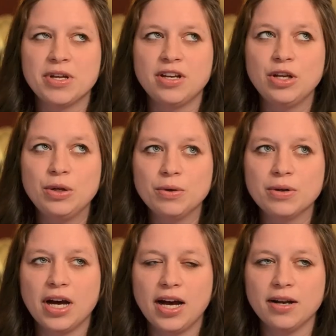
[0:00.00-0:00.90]
We
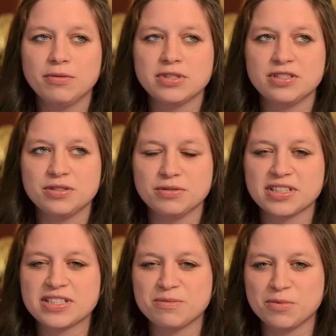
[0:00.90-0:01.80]
knew God was
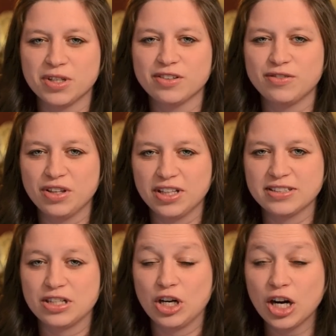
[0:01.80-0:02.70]
doing some wonderful
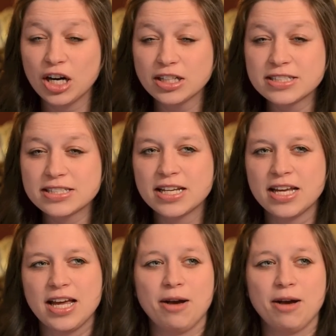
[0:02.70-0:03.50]
things in our hearts,